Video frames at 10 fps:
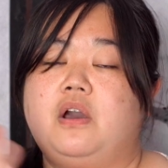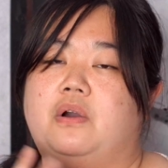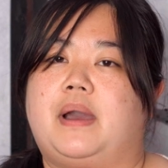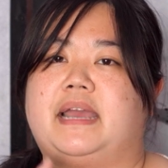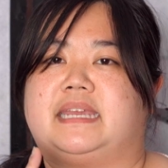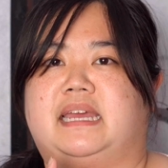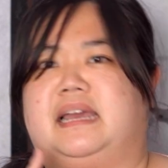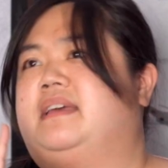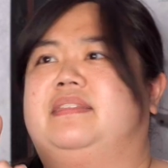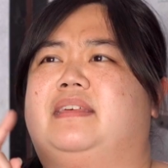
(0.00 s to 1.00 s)
oh,
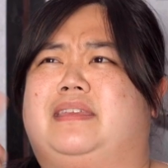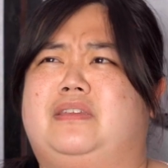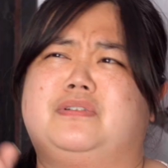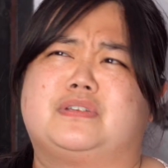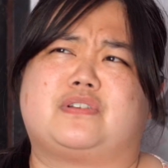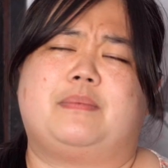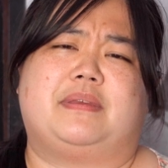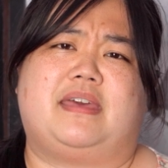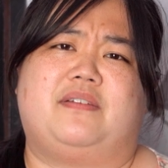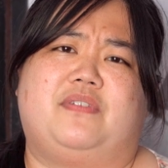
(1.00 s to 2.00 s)
like you're
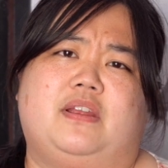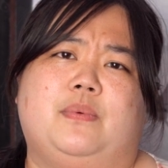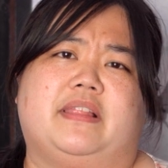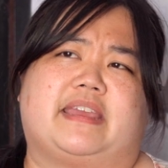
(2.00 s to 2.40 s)
describing that very well.